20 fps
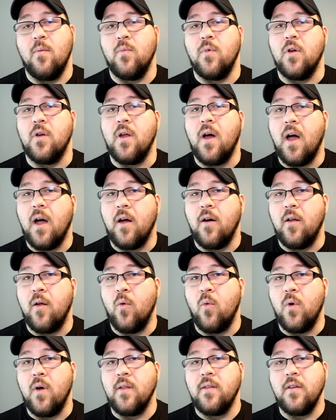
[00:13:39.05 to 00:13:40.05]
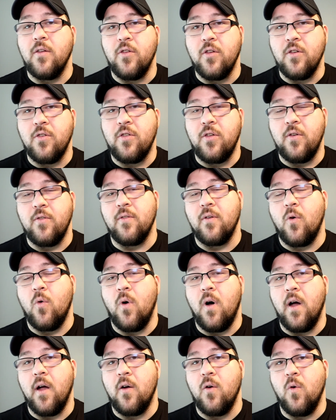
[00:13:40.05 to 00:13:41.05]
You're not going to want to just use a
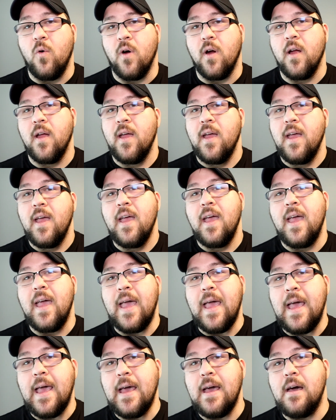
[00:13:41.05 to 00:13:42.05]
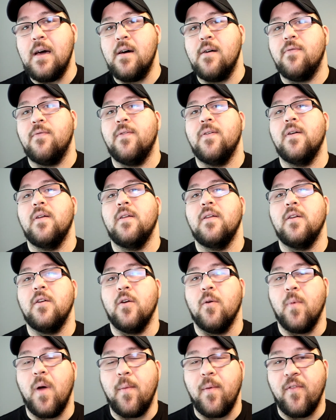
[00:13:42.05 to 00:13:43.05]
quad core. If
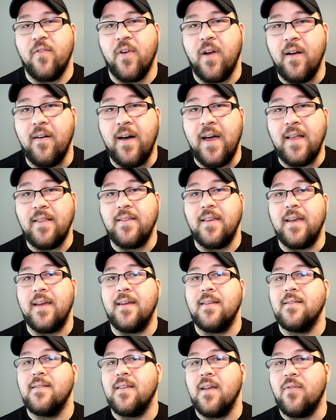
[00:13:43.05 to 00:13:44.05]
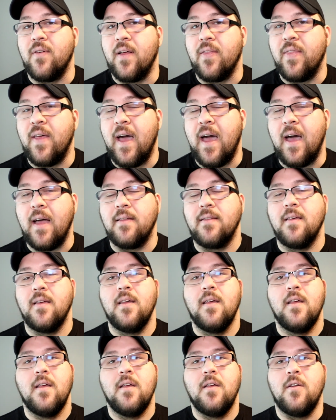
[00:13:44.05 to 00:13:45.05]
you're maybe freelancing, stuff like that,
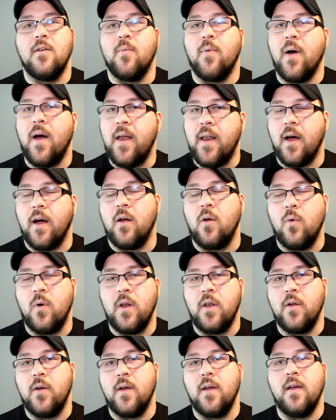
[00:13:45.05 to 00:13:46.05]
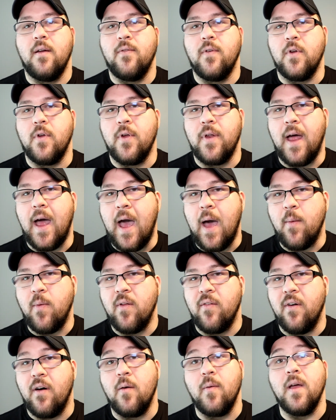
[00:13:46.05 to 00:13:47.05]
you're probably not going to want to do it if you're doing app
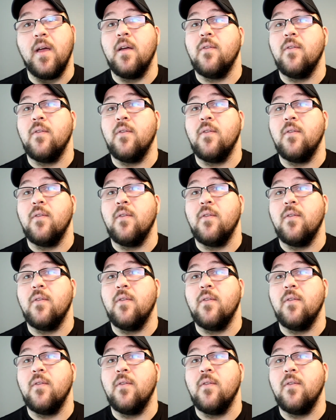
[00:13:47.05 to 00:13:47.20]
development.